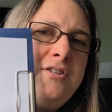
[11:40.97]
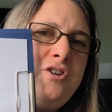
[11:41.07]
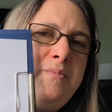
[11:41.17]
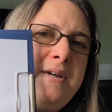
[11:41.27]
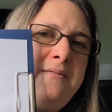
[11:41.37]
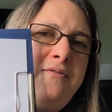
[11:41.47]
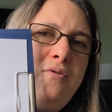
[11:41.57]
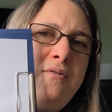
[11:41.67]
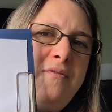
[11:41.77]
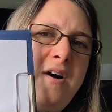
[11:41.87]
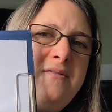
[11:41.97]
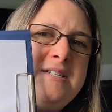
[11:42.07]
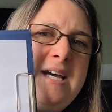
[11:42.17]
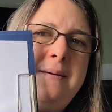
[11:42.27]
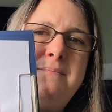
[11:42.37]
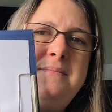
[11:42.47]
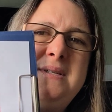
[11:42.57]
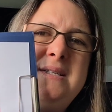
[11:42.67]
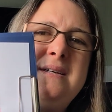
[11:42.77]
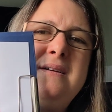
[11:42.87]
it took me 4 or 5
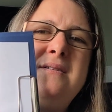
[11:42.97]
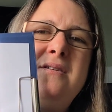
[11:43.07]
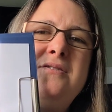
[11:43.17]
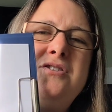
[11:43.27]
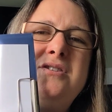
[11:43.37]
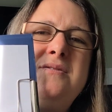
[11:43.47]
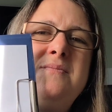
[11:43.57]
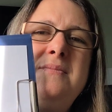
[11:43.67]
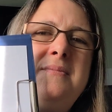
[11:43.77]
attempts, and I just